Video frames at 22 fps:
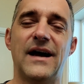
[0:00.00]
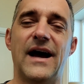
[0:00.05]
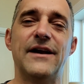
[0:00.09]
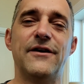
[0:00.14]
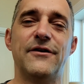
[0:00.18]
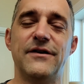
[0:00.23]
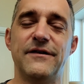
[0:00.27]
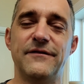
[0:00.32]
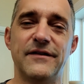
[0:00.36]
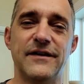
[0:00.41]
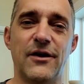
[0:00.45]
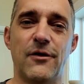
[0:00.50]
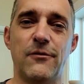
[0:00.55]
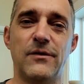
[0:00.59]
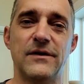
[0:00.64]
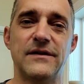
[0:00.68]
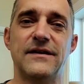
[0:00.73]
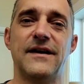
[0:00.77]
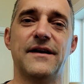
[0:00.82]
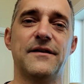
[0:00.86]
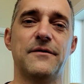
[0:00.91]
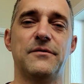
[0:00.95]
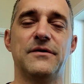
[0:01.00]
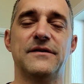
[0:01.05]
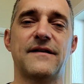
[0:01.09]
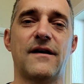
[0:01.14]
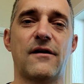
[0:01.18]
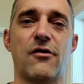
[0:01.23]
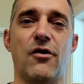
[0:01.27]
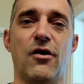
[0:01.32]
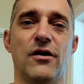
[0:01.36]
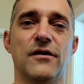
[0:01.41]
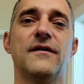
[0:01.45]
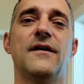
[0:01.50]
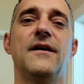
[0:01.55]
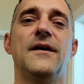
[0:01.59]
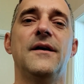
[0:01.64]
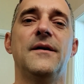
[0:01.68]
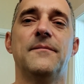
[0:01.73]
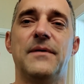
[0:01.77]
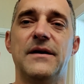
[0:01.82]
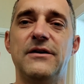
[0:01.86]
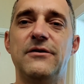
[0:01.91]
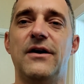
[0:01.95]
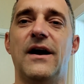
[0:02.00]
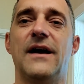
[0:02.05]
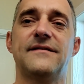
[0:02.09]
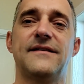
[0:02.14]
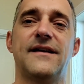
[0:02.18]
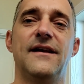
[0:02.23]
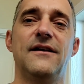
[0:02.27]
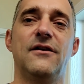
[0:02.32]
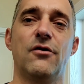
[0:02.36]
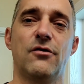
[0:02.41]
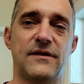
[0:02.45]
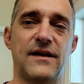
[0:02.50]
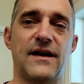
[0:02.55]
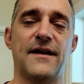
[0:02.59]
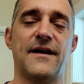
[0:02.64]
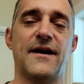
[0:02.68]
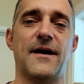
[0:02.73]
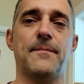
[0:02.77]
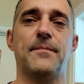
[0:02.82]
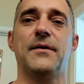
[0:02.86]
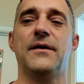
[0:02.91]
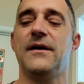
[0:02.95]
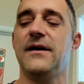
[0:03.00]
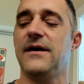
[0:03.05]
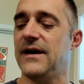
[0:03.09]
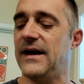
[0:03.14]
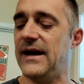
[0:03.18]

I don't even know what the other ones are called, but you guys can look that up.